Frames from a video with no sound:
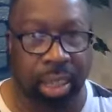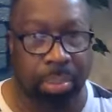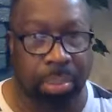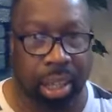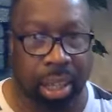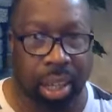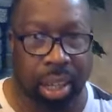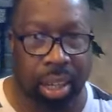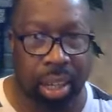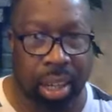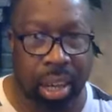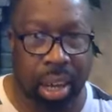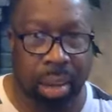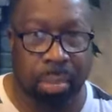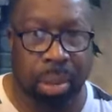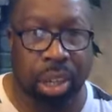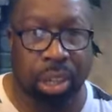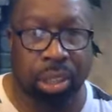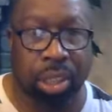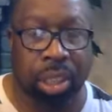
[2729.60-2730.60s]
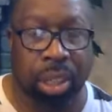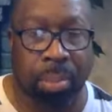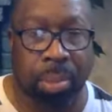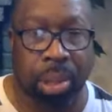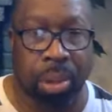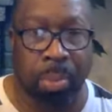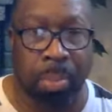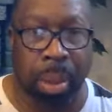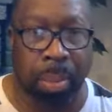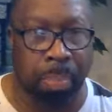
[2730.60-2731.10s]
something here because some of
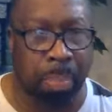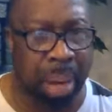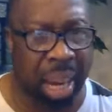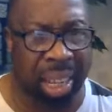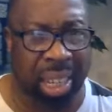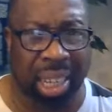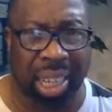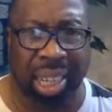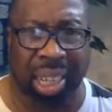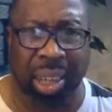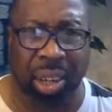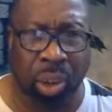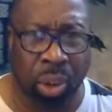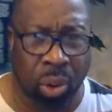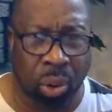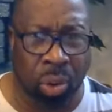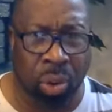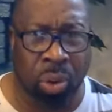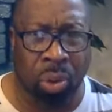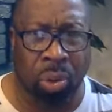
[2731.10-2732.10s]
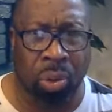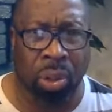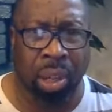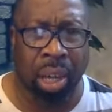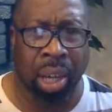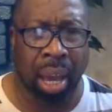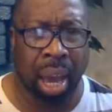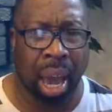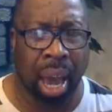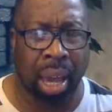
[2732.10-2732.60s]
you've been battling long
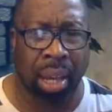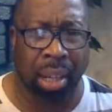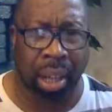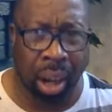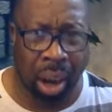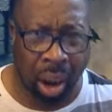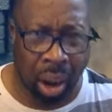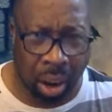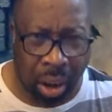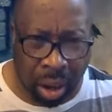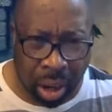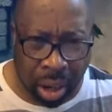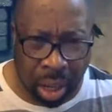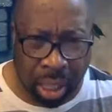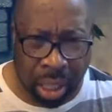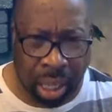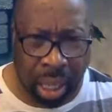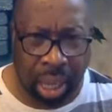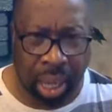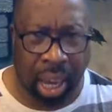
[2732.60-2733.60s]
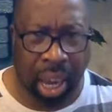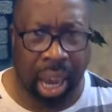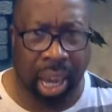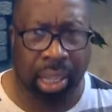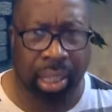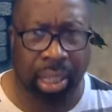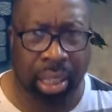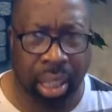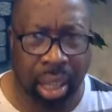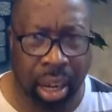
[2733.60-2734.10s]
and hard
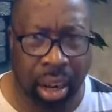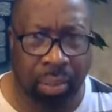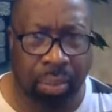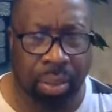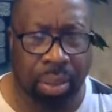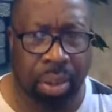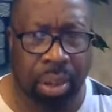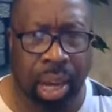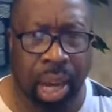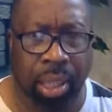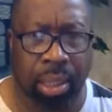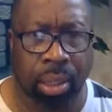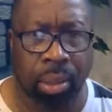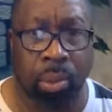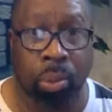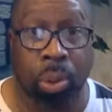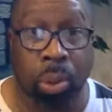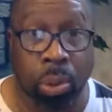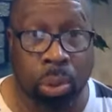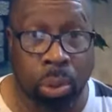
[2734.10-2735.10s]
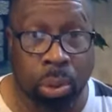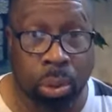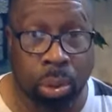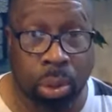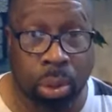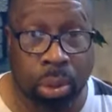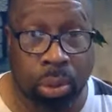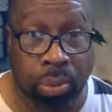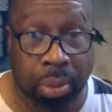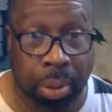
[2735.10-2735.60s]
and tough, and you got some
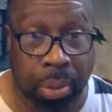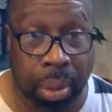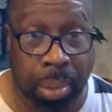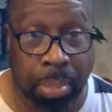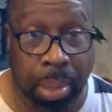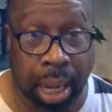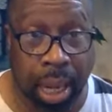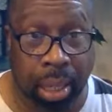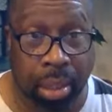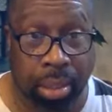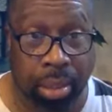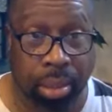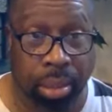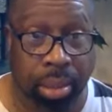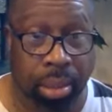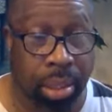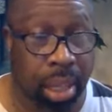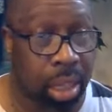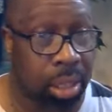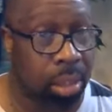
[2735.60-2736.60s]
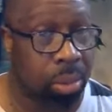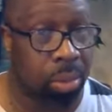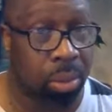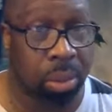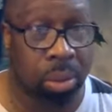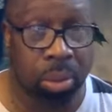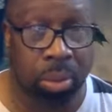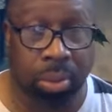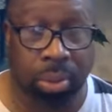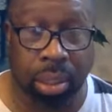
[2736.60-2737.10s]
wounds from the battle. You got some
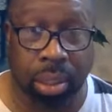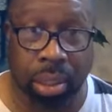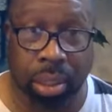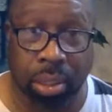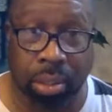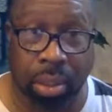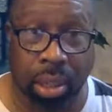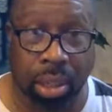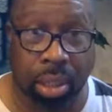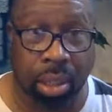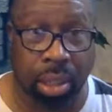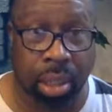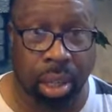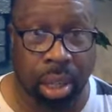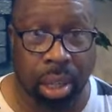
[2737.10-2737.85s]
wounds from the struggle.